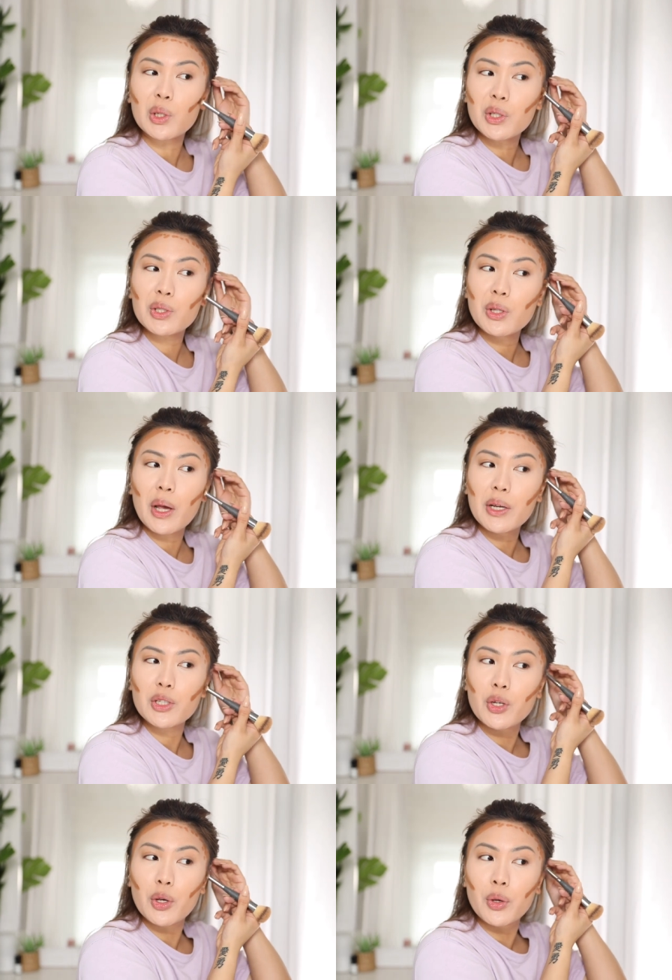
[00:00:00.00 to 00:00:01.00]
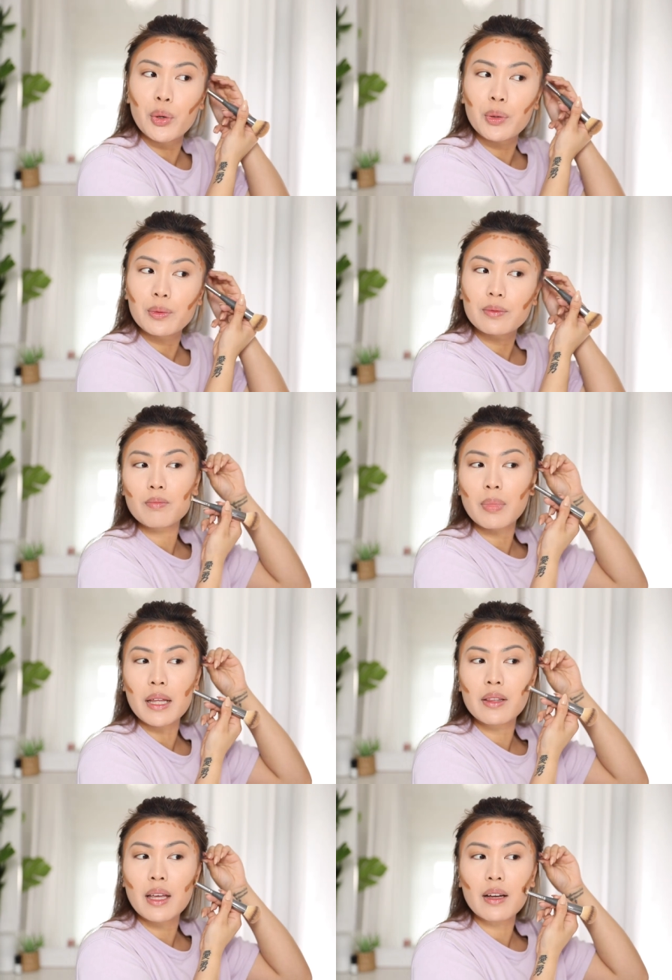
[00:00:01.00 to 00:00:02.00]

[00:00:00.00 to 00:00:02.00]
So I just like to blend